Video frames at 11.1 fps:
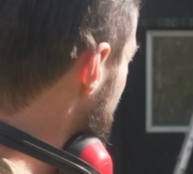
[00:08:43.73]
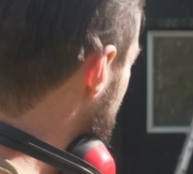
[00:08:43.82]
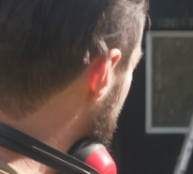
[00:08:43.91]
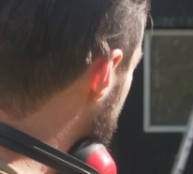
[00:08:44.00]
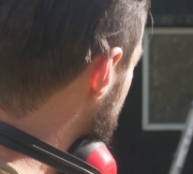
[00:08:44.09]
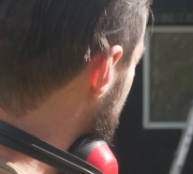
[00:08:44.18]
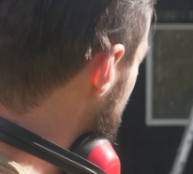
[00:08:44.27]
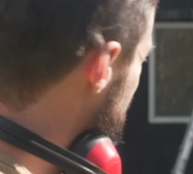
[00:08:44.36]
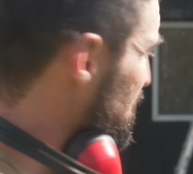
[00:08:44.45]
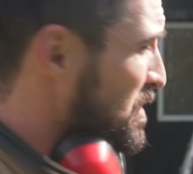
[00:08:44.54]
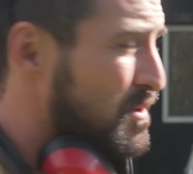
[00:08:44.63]
and I'll
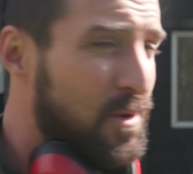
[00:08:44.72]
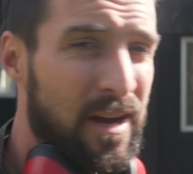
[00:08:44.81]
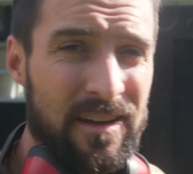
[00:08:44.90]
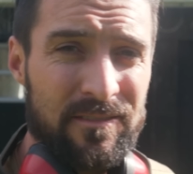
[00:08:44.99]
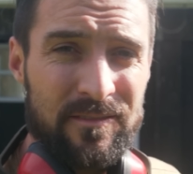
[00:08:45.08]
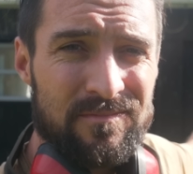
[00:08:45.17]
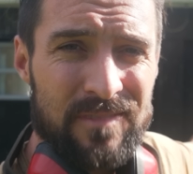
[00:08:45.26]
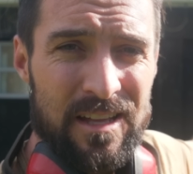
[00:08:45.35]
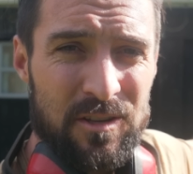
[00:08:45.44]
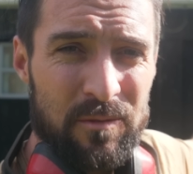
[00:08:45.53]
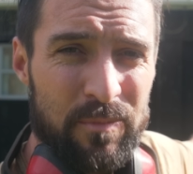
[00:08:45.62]
tell you why.
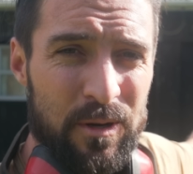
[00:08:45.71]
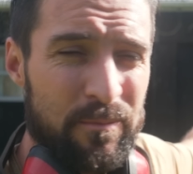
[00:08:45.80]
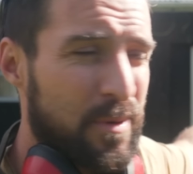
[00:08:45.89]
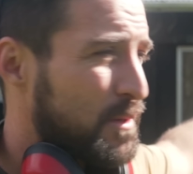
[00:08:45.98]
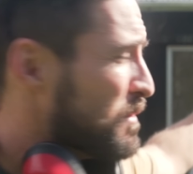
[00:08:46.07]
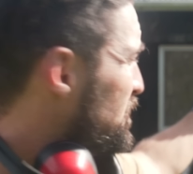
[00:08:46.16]
That's all bird poo.